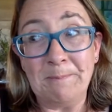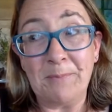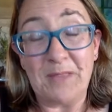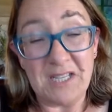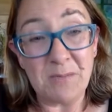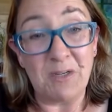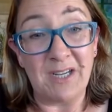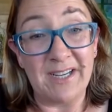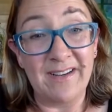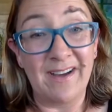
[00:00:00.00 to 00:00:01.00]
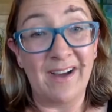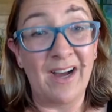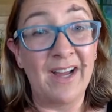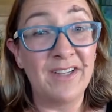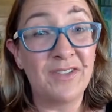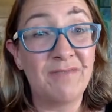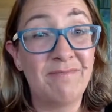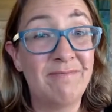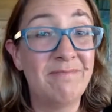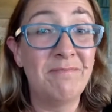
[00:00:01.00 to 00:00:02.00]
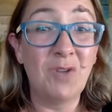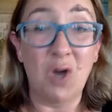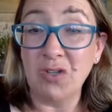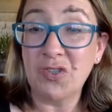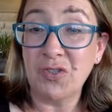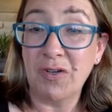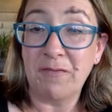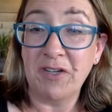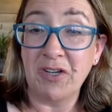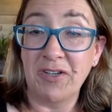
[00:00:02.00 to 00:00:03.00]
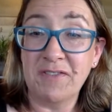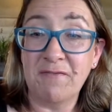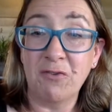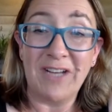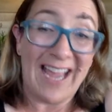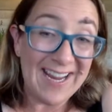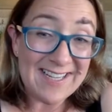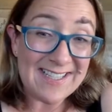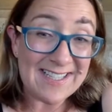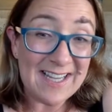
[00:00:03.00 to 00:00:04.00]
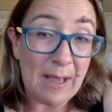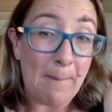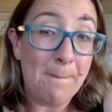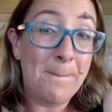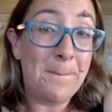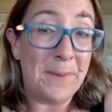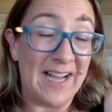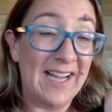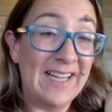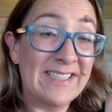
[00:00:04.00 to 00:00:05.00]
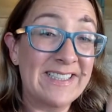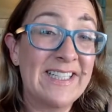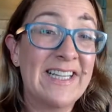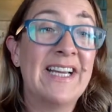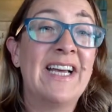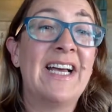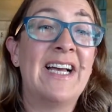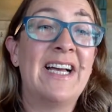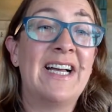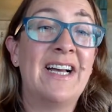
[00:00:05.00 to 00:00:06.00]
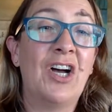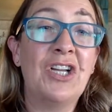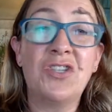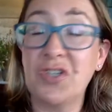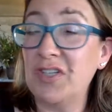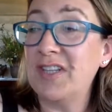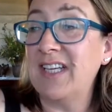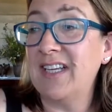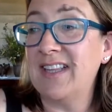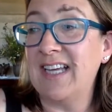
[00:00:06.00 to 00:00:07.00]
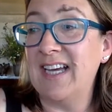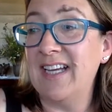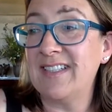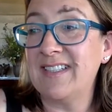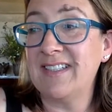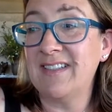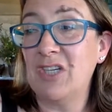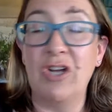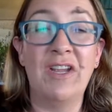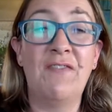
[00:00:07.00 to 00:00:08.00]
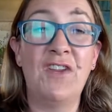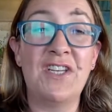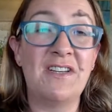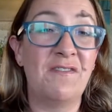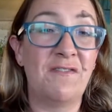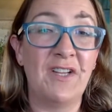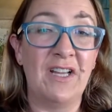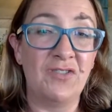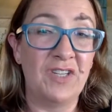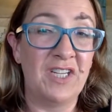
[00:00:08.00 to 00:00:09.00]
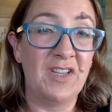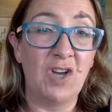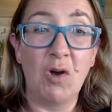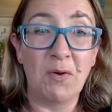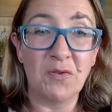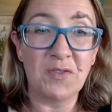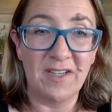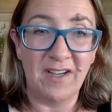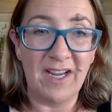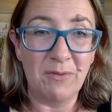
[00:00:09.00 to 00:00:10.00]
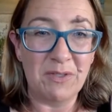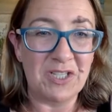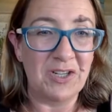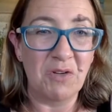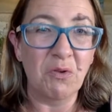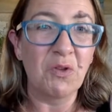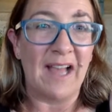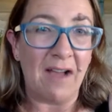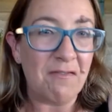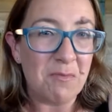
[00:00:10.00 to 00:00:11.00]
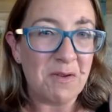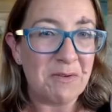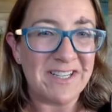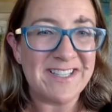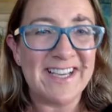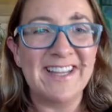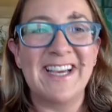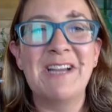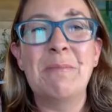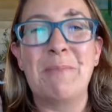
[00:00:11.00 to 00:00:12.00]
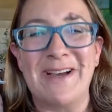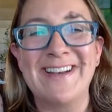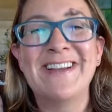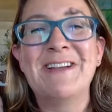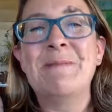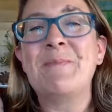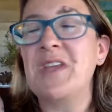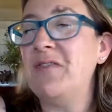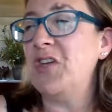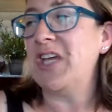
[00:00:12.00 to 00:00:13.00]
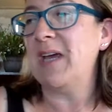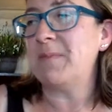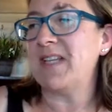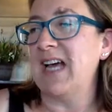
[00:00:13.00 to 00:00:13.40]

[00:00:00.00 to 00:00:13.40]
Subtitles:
This wine, I'm not sure if it goes 4 days, but I do think that, if you didn't feel like drinking the whole bottle tonight, which I know you all laugh at me when I say that, but if you kept the